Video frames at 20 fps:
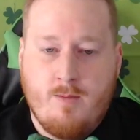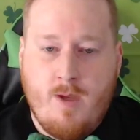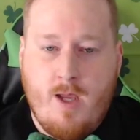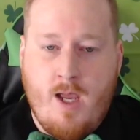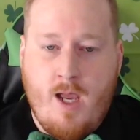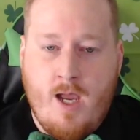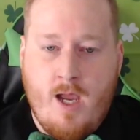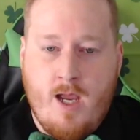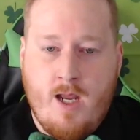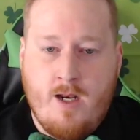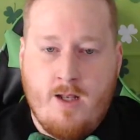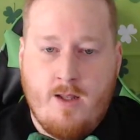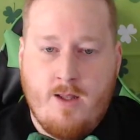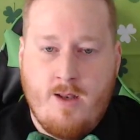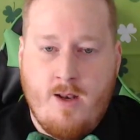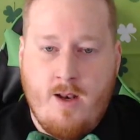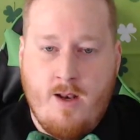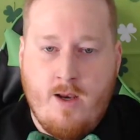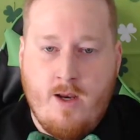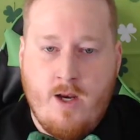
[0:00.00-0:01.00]
And
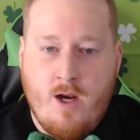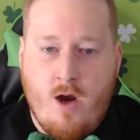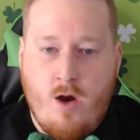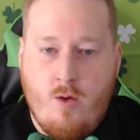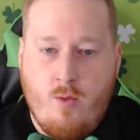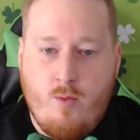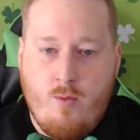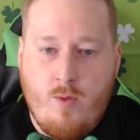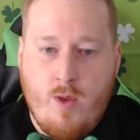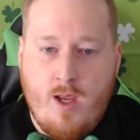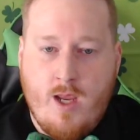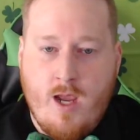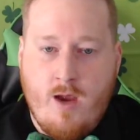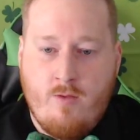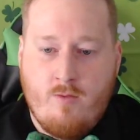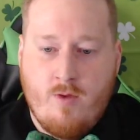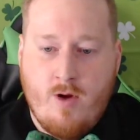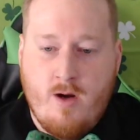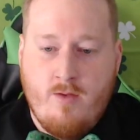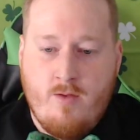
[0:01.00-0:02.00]
we get
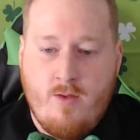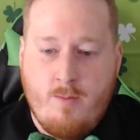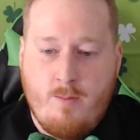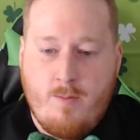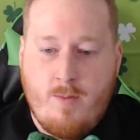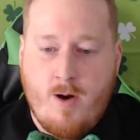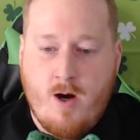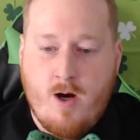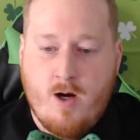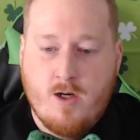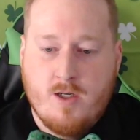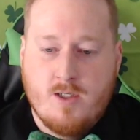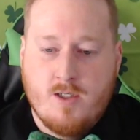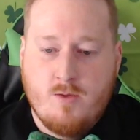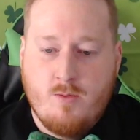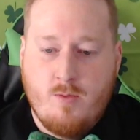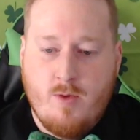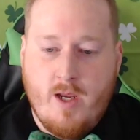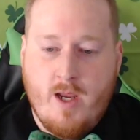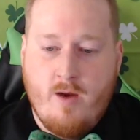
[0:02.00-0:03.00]
rid of the purse,
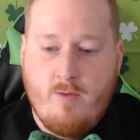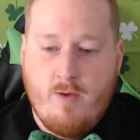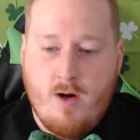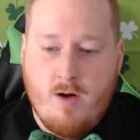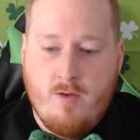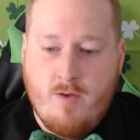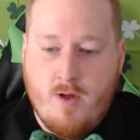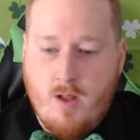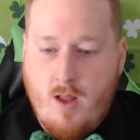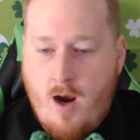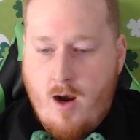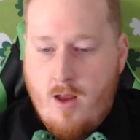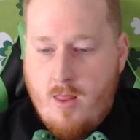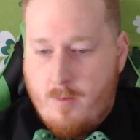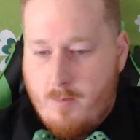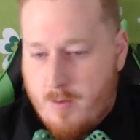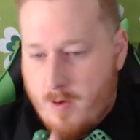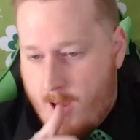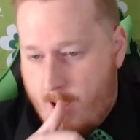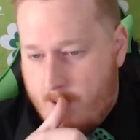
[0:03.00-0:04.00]
we get rid of a lot of the
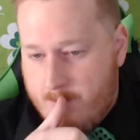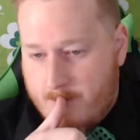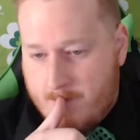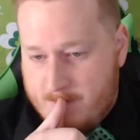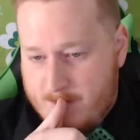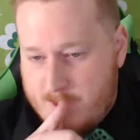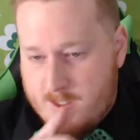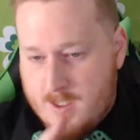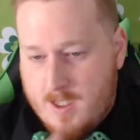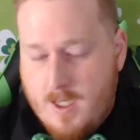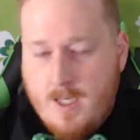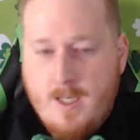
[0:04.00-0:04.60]
problems.